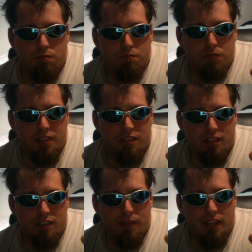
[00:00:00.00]

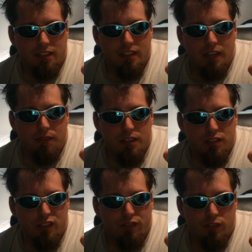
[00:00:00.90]
basically make the game
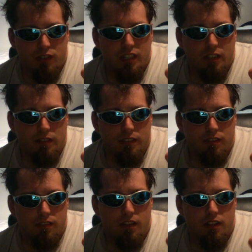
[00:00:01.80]
easier for secrets
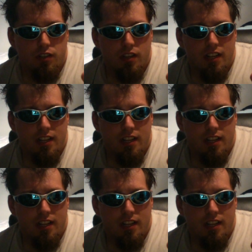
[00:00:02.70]
and such.